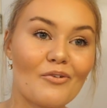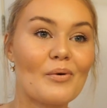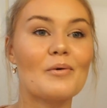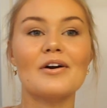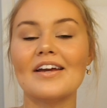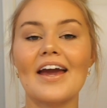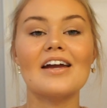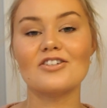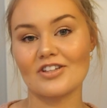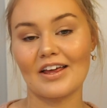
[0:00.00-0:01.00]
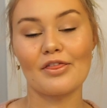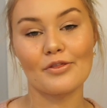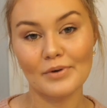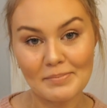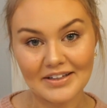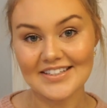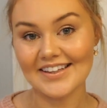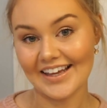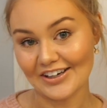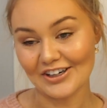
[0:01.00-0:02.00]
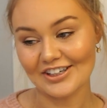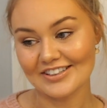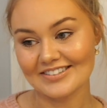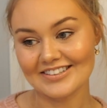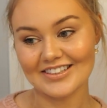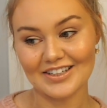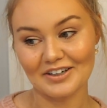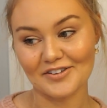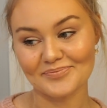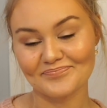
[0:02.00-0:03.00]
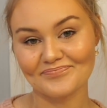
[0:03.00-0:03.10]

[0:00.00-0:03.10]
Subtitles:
We were engaged like 3 months later. So